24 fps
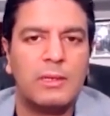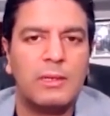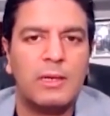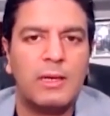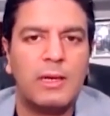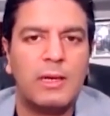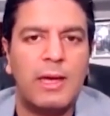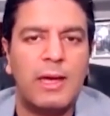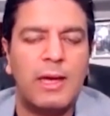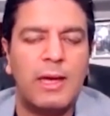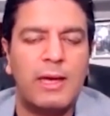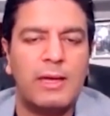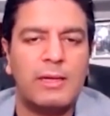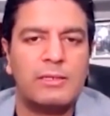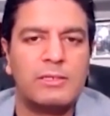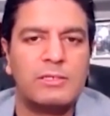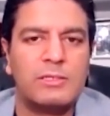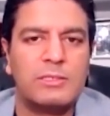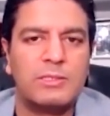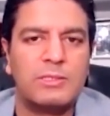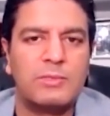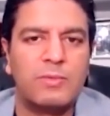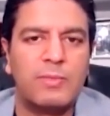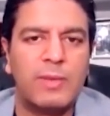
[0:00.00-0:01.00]
And
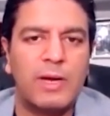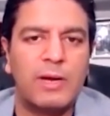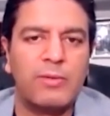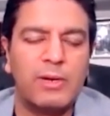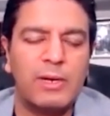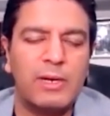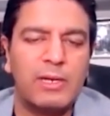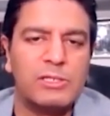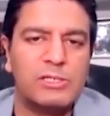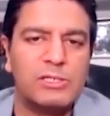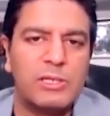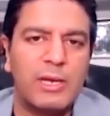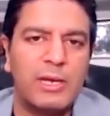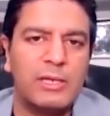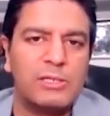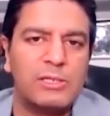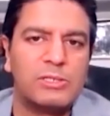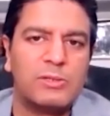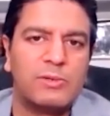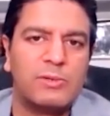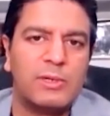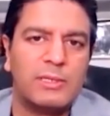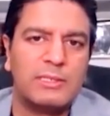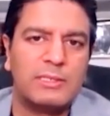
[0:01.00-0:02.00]
so my real
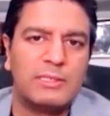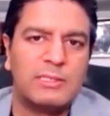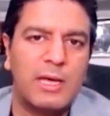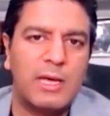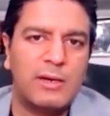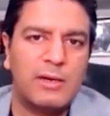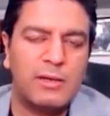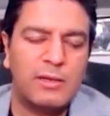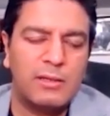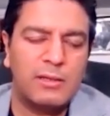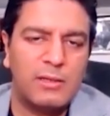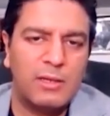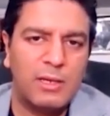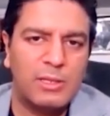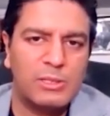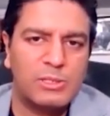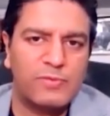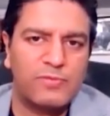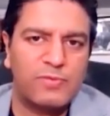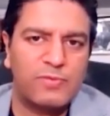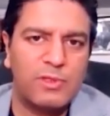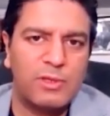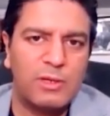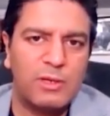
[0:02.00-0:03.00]
education really started at the age
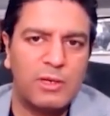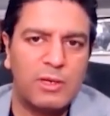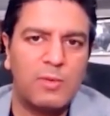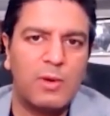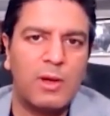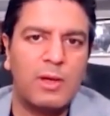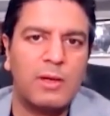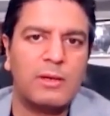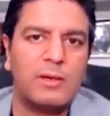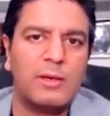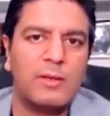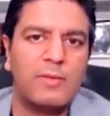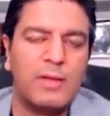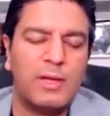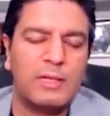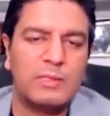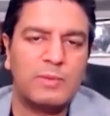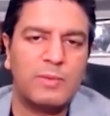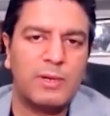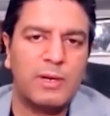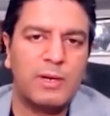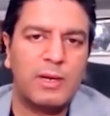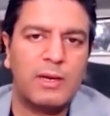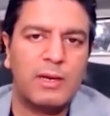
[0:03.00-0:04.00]
of 31. And
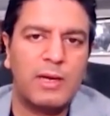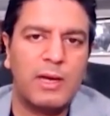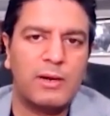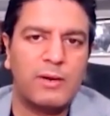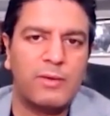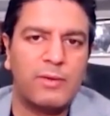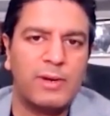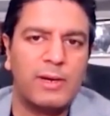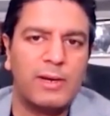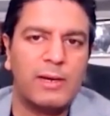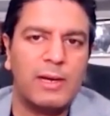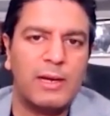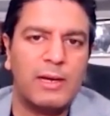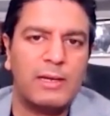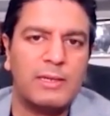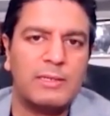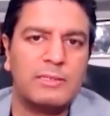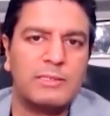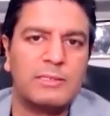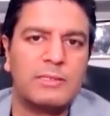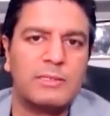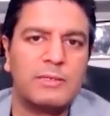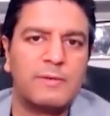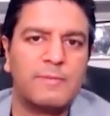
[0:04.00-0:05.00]
that's when I kind of
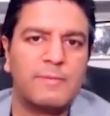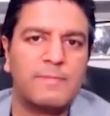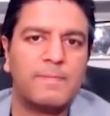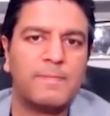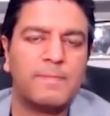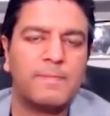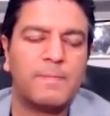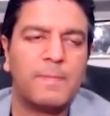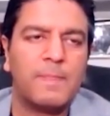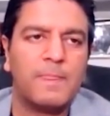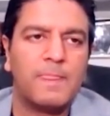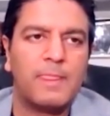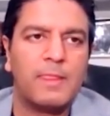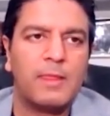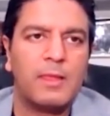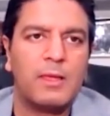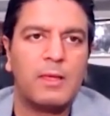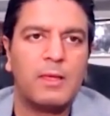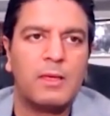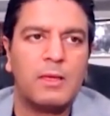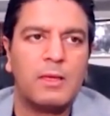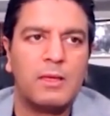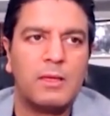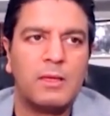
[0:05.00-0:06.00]
realized
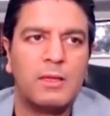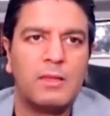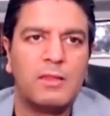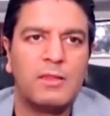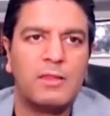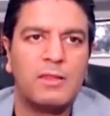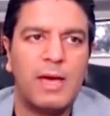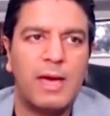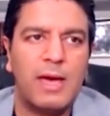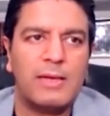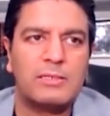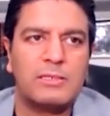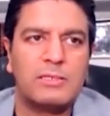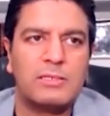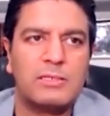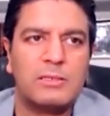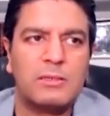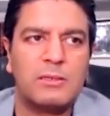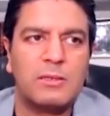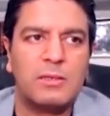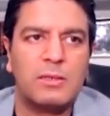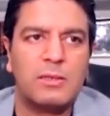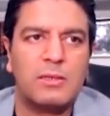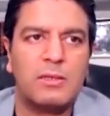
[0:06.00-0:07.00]
that
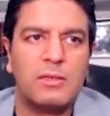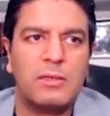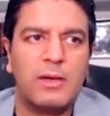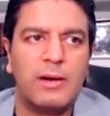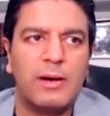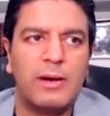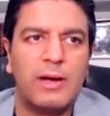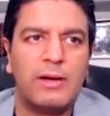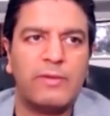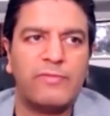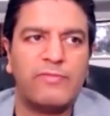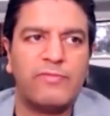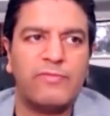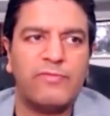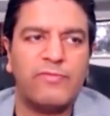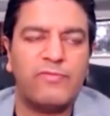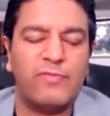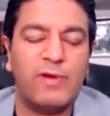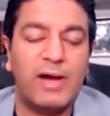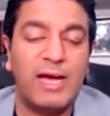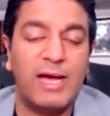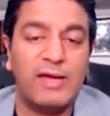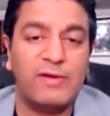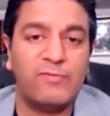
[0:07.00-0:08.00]
there are
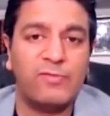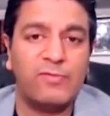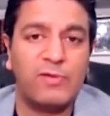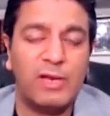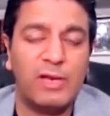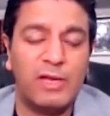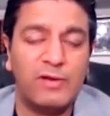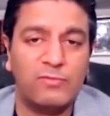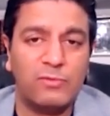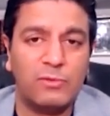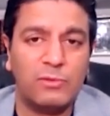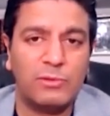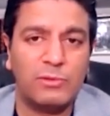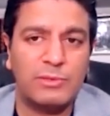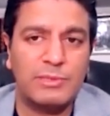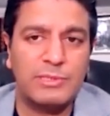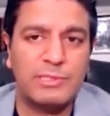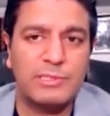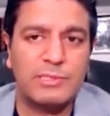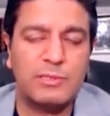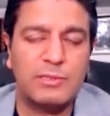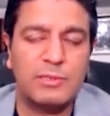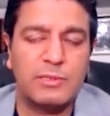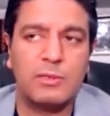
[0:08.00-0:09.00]
five
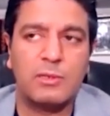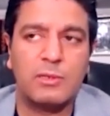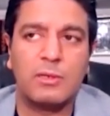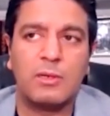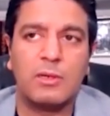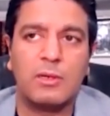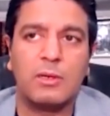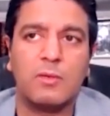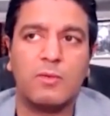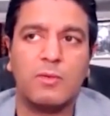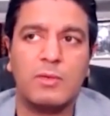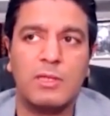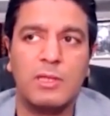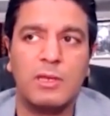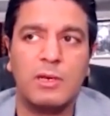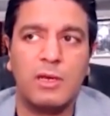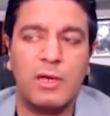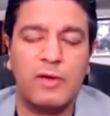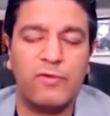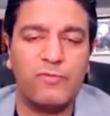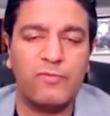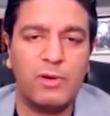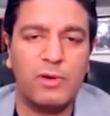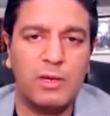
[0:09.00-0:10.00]
levels within
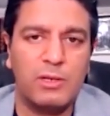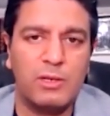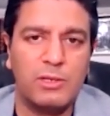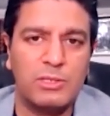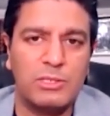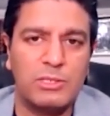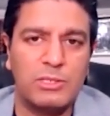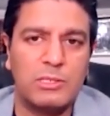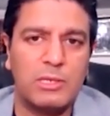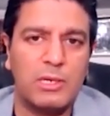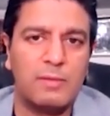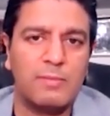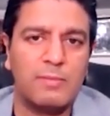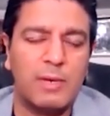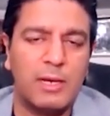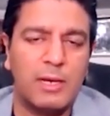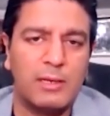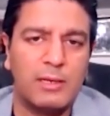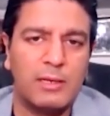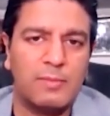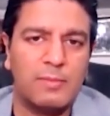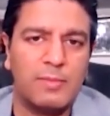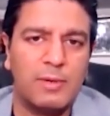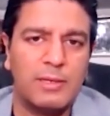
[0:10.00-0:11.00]
every industry and
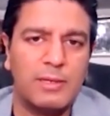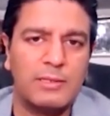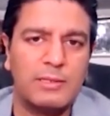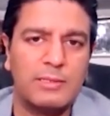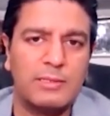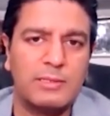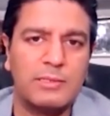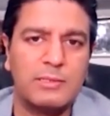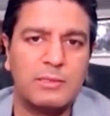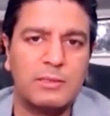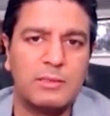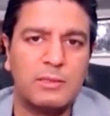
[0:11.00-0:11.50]
marketplace.